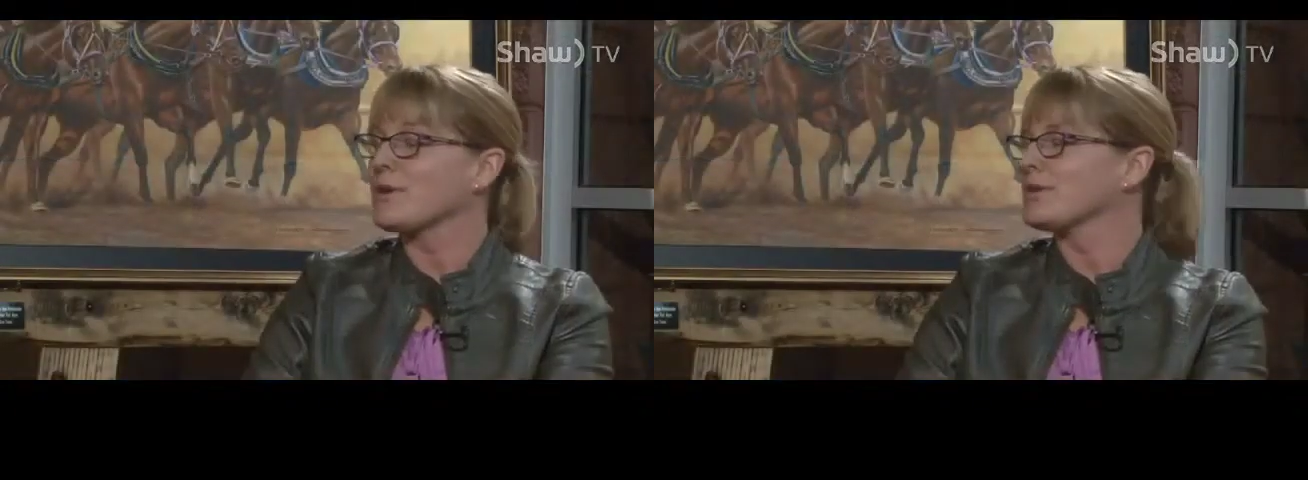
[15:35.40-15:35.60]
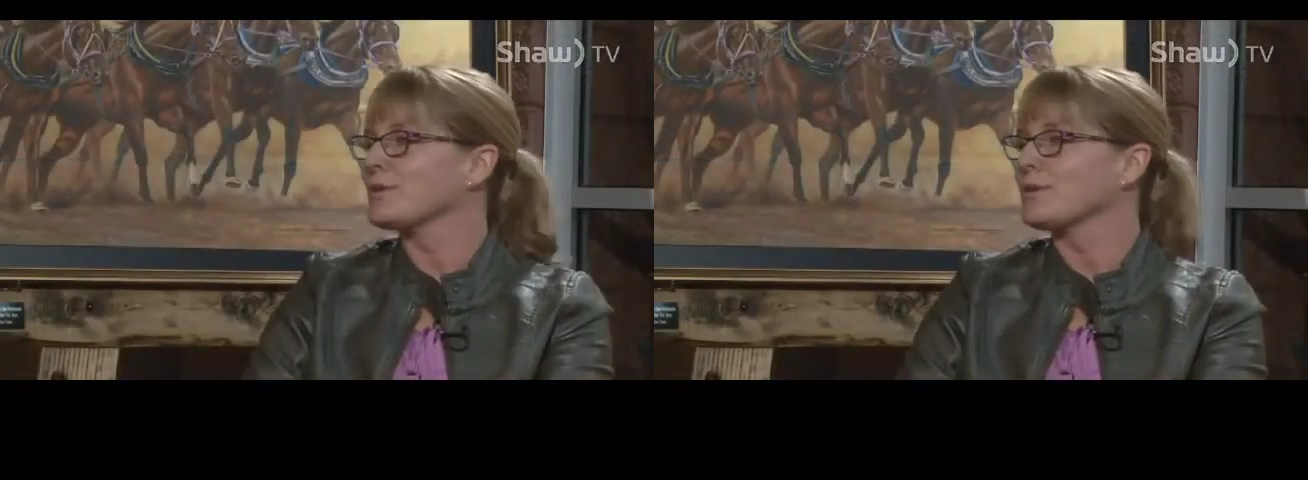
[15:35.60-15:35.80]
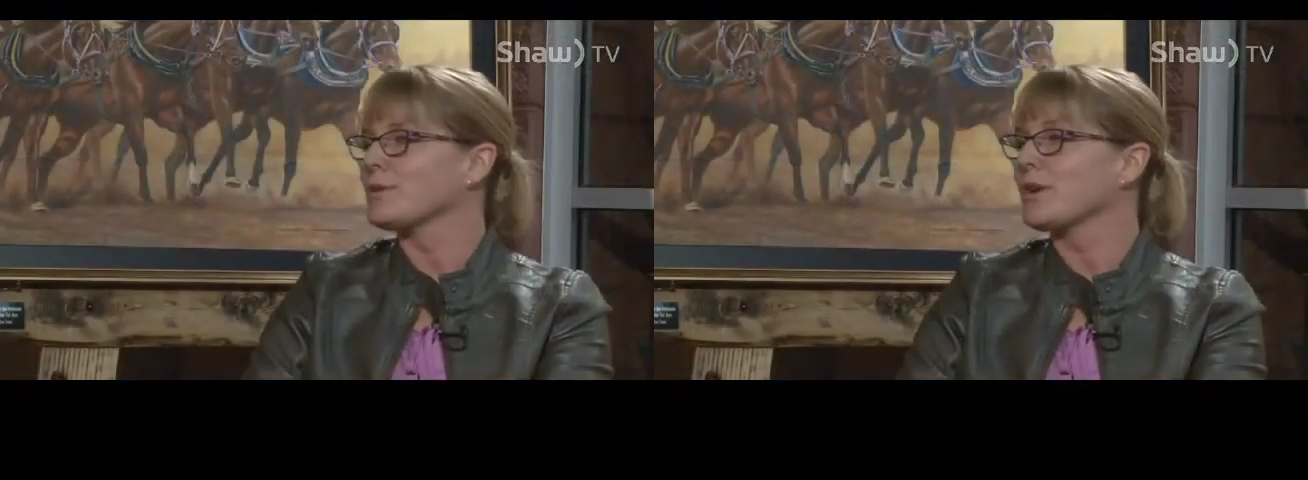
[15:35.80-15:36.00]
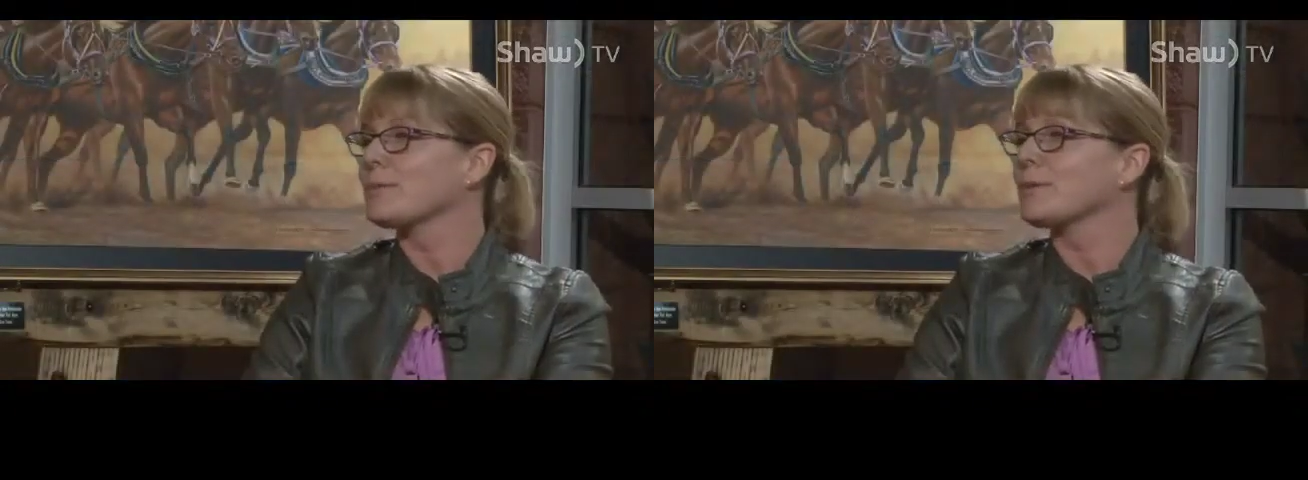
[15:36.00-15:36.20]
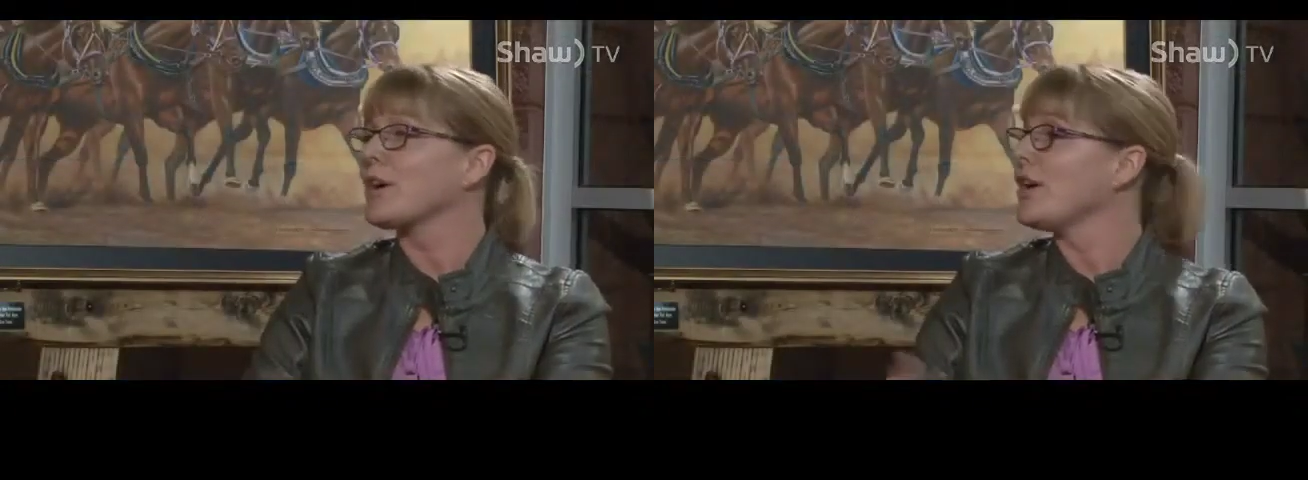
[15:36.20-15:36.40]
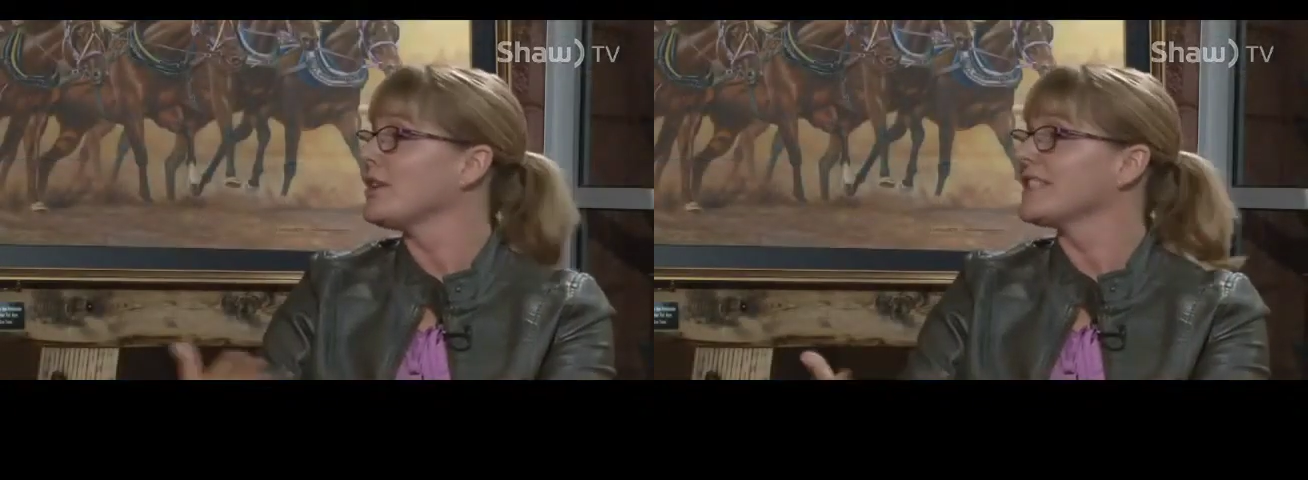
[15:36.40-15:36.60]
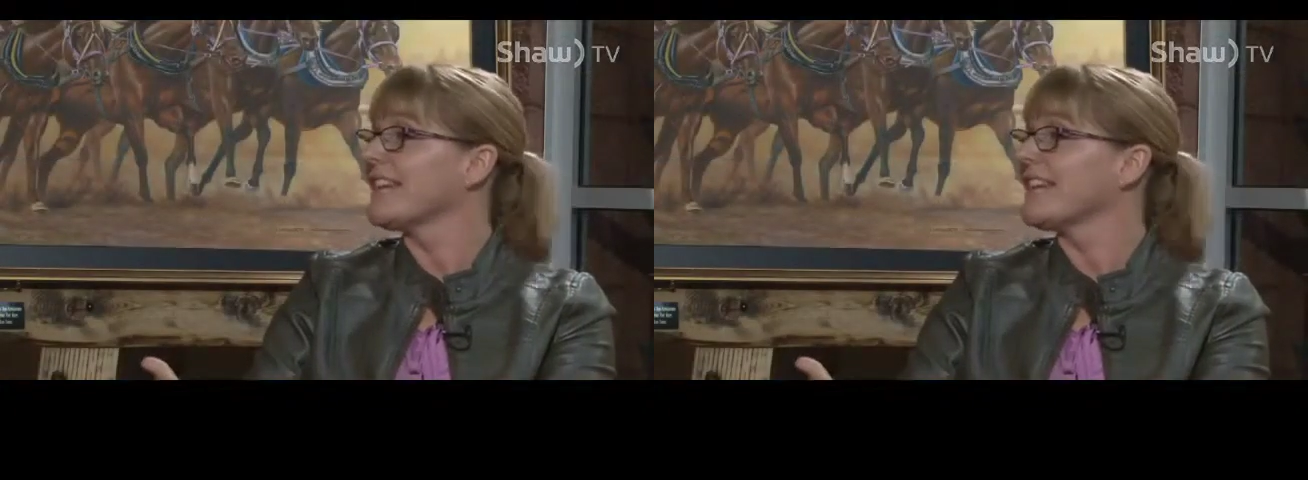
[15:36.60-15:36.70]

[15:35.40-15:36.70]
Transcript: in our school called